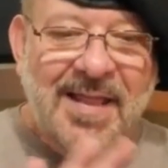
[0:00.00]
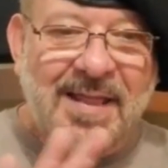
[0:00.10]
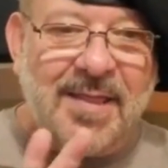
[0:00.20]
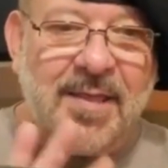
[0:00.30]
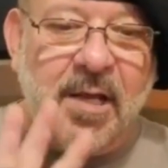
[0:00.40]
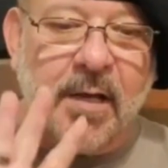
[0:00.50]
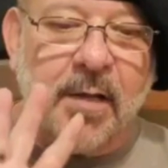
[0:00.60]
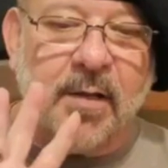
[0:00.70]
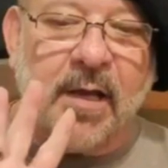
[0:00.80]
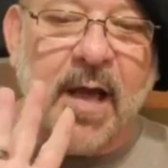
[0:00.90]

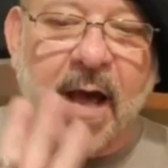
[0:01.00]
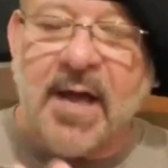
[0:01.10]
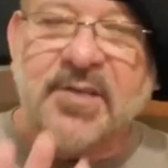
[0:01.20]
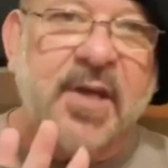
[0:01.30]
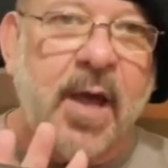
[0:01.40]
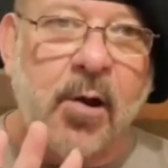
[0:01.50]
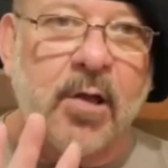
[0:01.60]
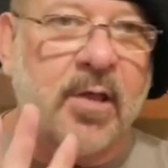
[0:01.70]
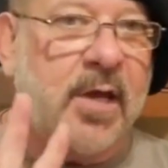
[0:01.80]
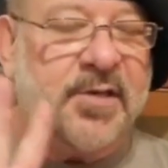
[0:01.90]
the guys carry
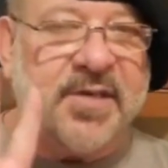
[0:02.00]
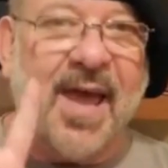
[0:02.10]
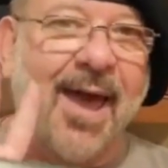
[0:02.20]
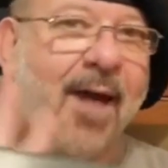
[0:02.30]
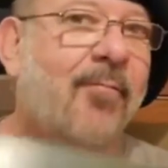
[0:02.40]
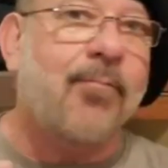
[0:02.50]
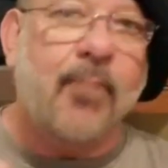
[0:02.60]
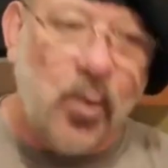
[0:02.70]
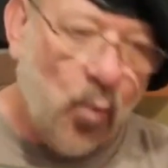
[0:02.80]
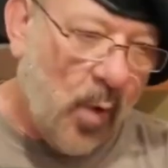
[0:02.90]
these
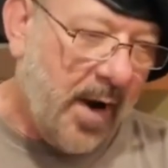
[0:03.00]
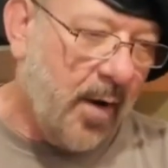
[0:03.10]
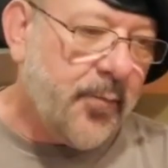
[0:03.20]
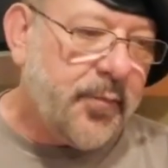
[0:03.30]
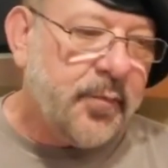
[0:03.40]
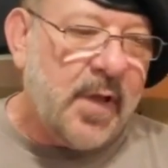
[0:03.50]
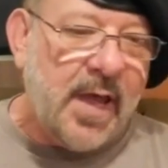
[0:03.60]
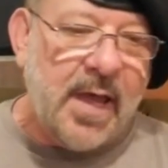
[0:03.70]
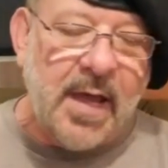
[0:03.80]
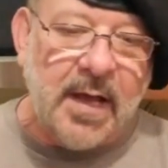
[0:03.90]
everywhere,
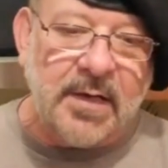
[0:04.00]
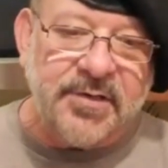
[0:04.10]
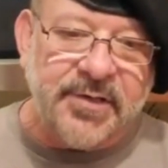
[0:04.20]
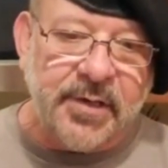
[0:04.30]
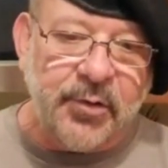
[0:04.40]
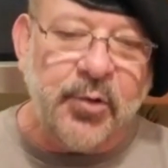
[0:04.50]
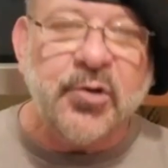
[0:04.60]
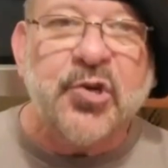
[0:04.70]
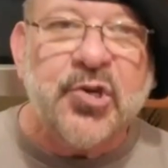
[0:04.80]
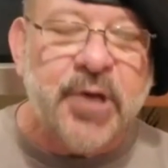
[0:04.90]
and you can
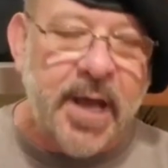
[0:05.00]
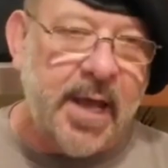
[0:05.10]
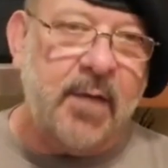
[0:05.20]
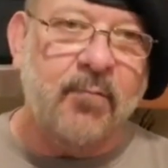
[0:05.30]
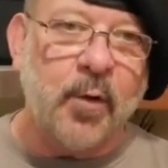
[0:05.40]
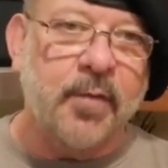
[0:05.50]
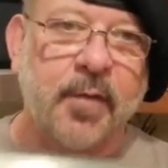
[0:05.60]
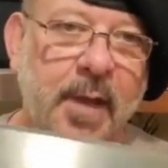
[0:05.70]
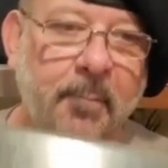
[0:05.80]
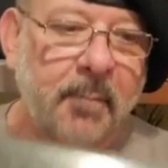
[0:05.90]
shave with
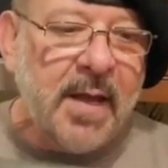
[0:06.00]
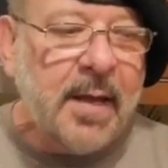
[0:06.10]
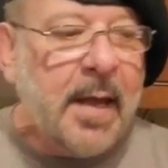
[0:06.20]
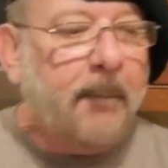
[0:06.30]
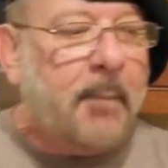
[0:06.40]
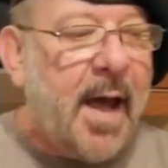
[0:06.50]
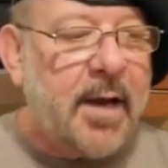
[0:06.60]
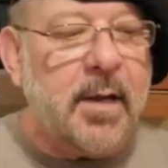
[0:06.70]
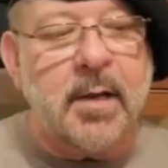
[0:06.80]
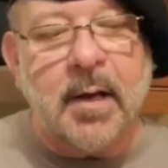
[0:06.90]
them. But
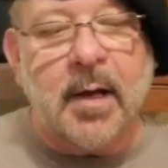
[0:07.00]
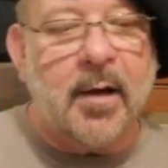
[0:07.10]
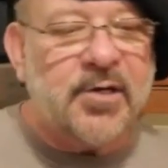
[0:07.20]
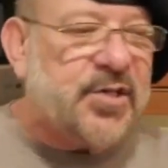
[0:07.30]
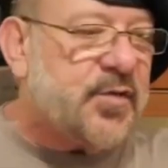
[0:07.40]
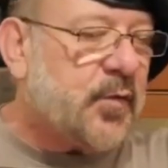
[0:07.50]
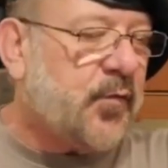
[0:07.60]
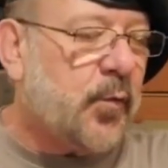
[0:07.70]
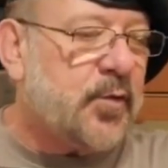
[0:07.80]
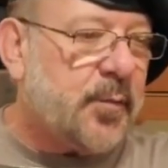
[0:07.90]
just
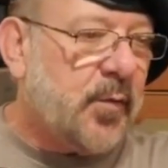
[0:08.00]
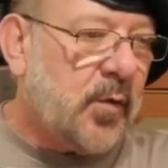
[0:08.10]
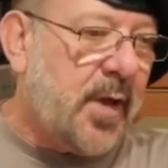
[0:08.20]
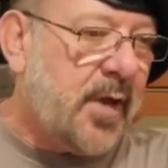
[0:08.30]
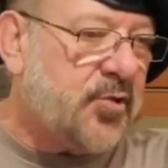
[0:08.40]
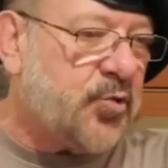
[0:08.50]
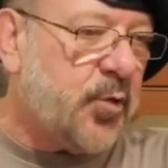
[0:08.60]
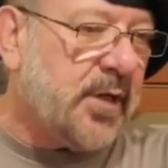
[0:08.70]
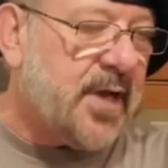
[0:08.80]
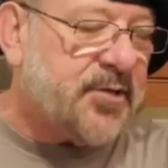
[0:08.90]
for some little bit history
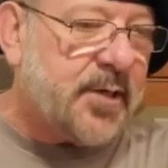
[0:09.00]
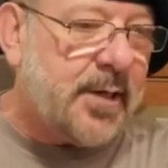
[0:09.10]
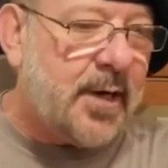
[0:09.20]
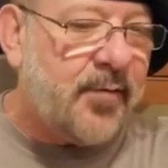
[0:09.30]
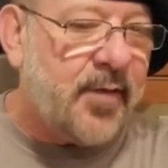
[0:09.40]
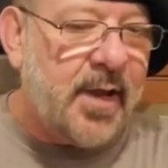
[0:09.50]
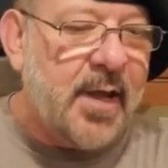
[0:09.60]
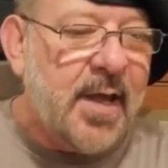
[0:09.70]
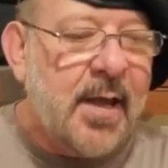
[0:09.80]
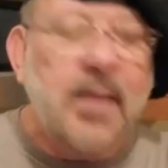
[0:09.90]
lesson and everything,
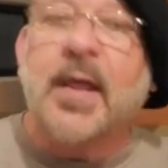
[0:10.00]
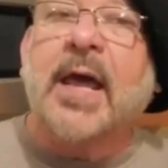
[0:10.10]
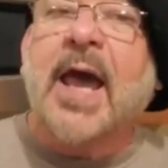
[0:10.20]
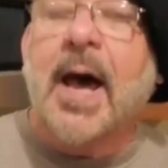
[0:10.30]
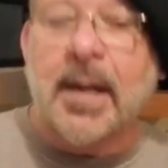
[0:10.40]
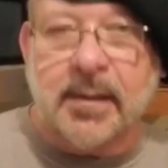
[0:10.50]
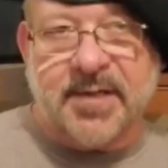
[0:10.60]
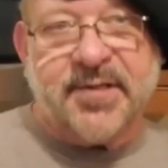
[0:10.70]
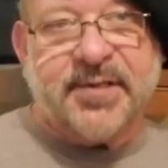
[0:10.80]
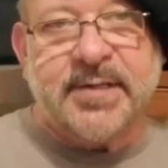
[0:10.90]
the
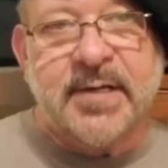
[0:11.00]
cutlass.